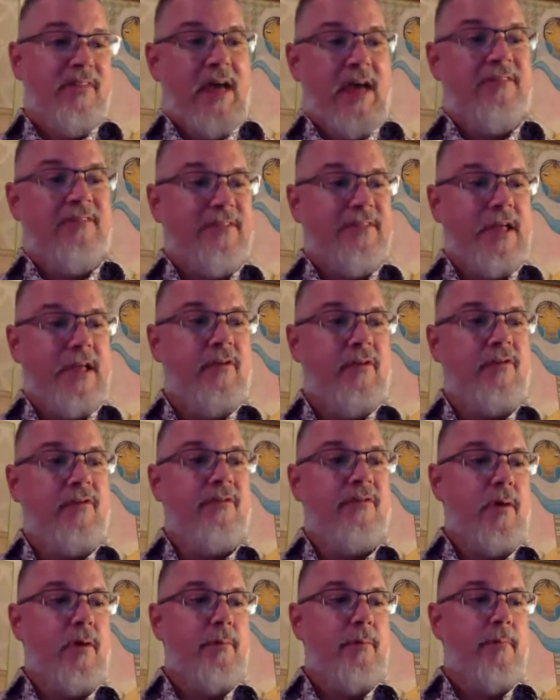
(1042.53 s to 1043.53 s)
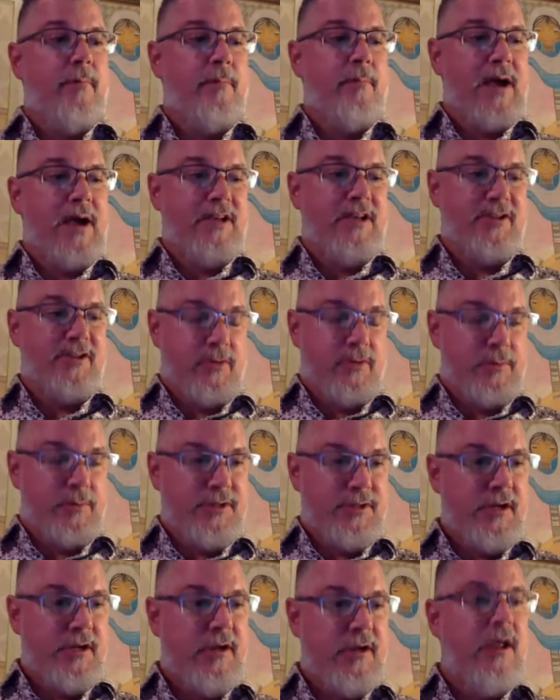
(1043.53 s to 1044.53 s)
that flavor from my
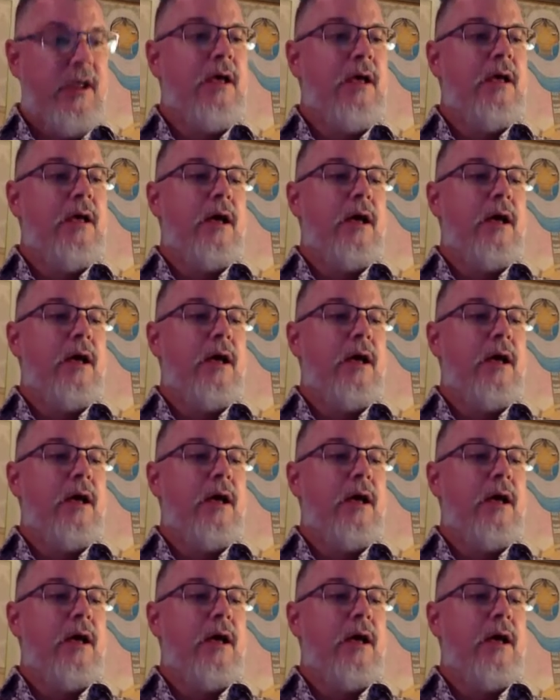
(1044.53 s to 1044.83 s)
description.